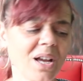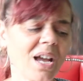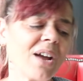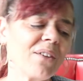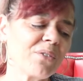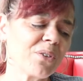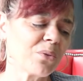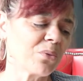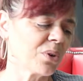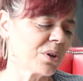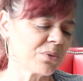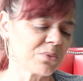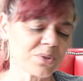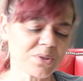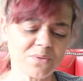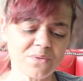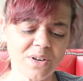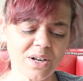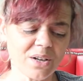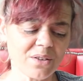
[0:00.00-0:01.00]
Everyone
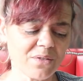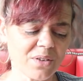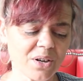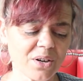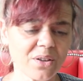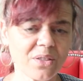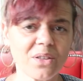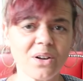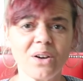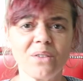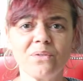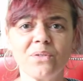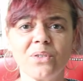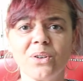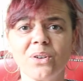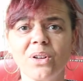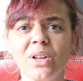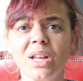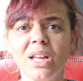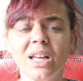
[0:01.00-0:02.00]
was very, very
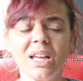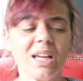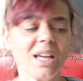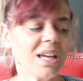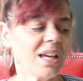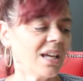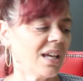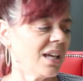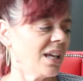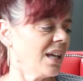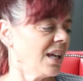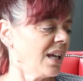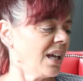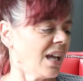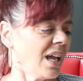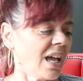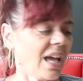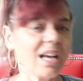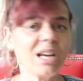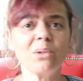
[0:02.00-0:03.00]
thoughtful.
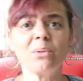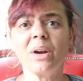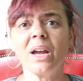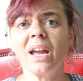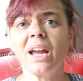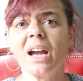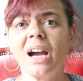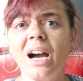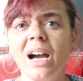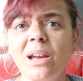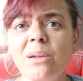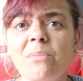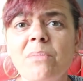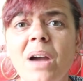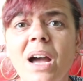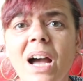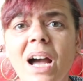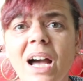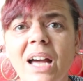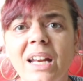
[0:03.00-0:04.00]
Anyway, I'm
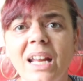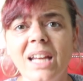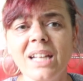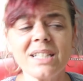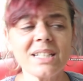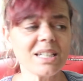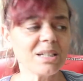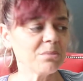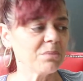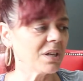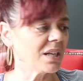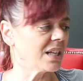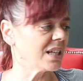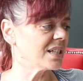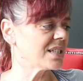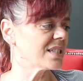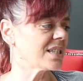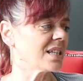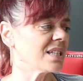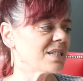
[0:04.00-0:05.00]
at 18
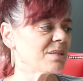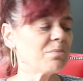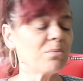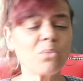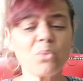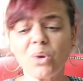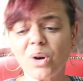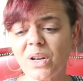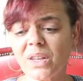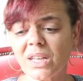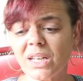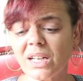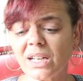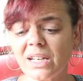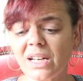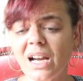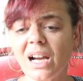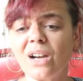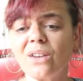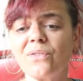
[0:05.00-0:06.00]
minutes. That's more than
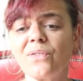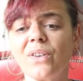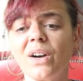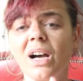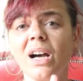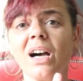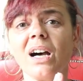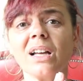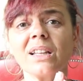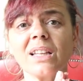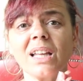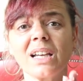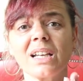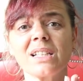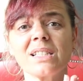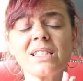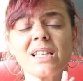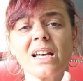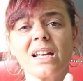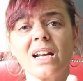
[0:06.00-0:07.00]
enough. Uh, like
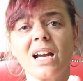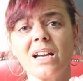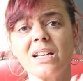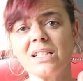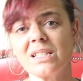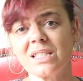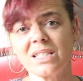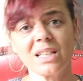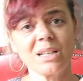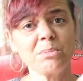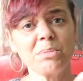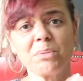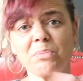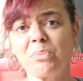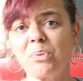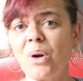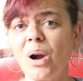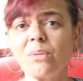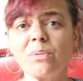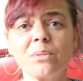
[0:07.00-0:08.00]
I said, I, it's going to be
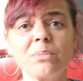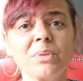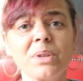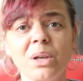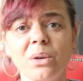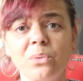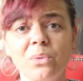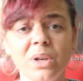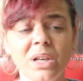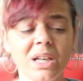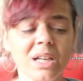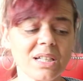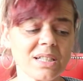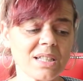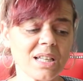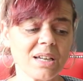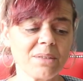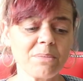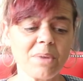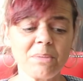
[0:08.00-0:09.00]
probably a week because
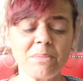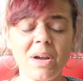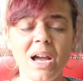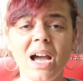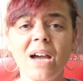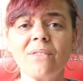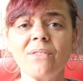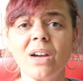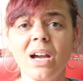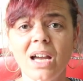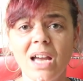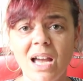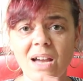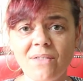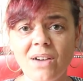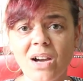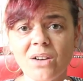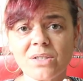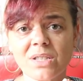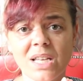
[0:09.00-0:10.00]
I'm, I'm have I
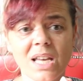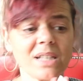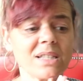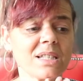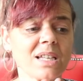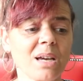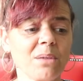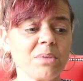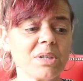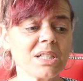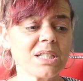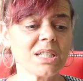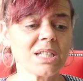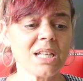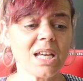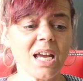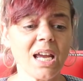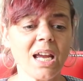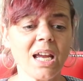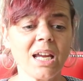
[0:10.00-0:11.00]
have house cats coming
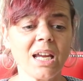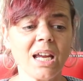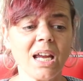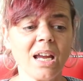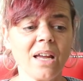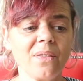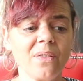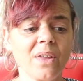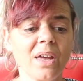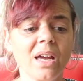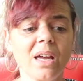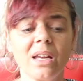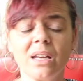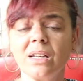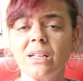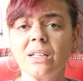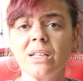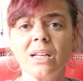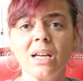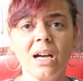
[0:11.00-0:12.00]
today, and
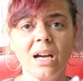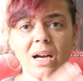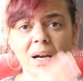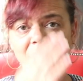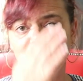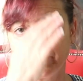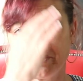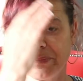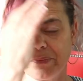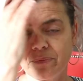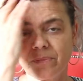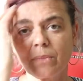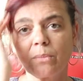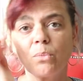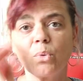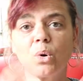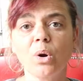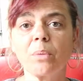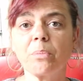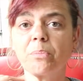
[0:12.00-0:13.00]
then um,
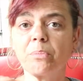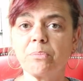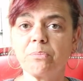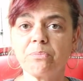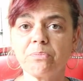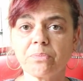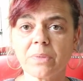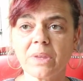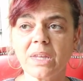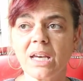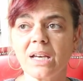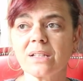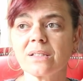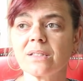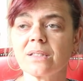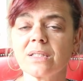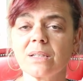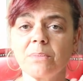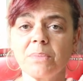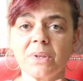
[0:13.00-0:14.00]
more
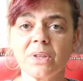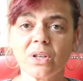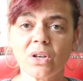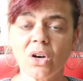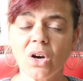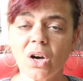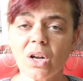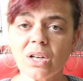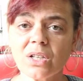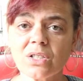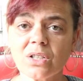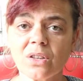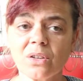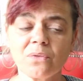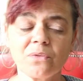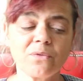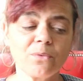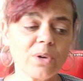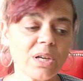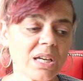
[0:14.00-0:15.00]
guests up at the cottage on the
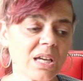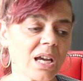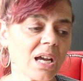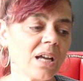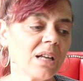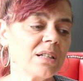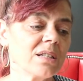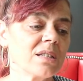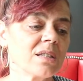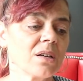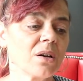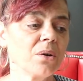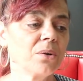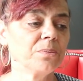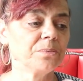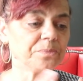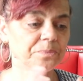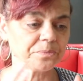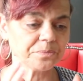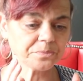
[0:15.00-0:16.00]
weekend.
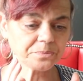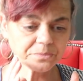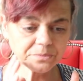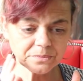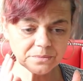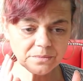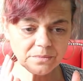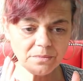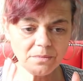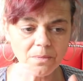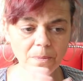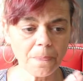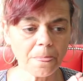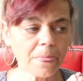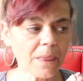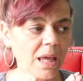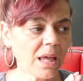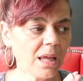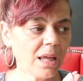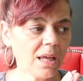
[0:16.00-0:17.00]
So
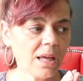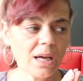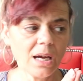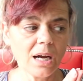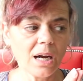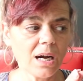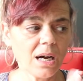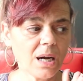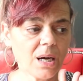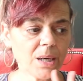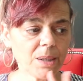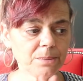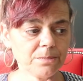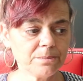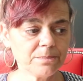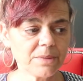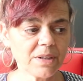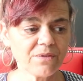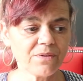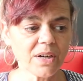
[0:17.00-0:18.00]

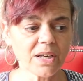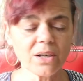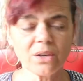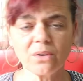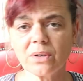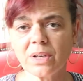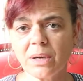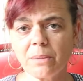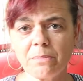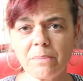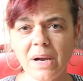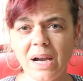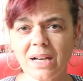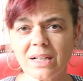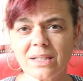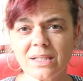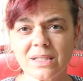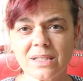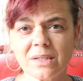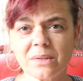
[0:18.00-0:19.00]
um, if I don't get
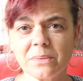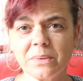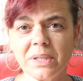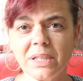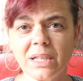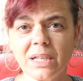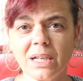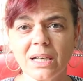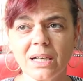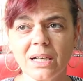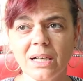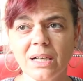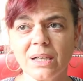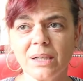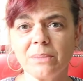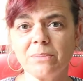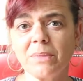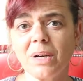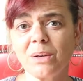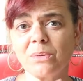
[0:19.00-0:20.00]
back this week,
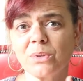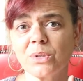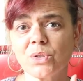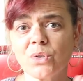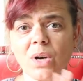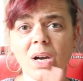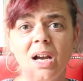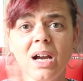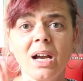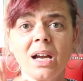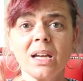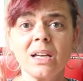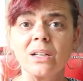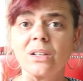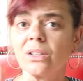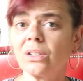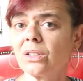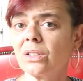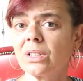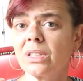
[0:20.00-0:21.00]
um, I will try
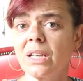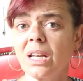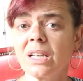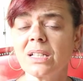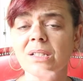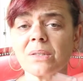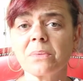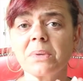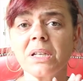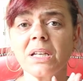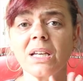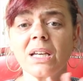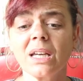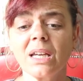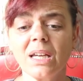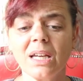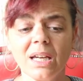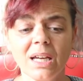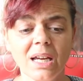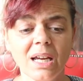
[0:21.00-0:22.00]
early next week.
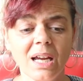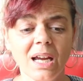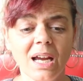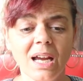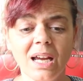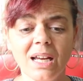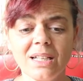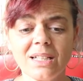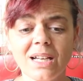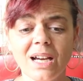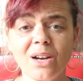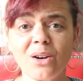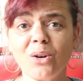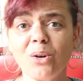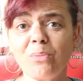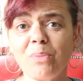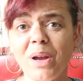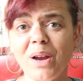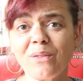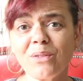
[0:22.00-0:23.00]
And I
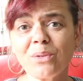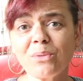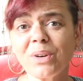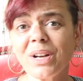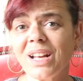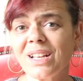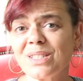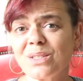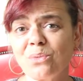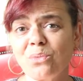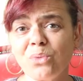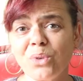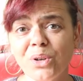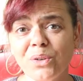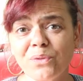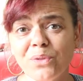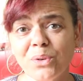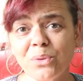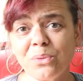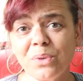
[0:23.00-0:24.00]
hope everyone has a
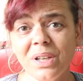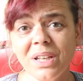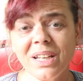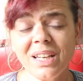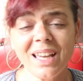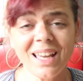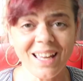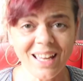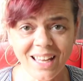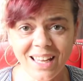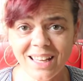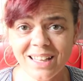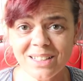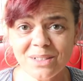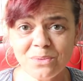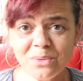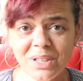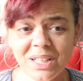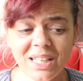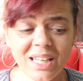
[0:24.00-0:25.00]
wonderful week
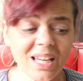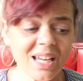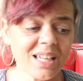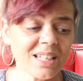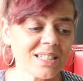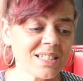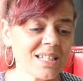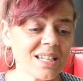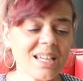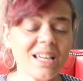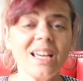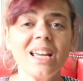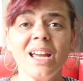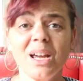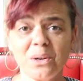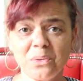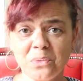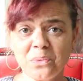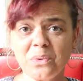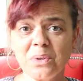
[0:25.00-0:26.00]
and weekend.
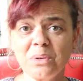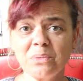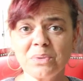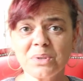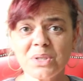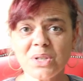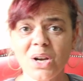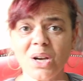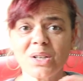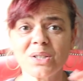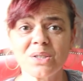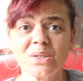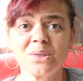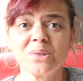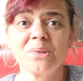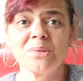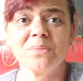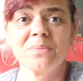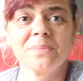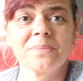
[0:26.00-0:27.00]
And we will talk
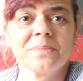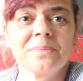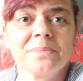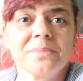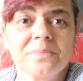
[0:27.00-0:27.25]
soon.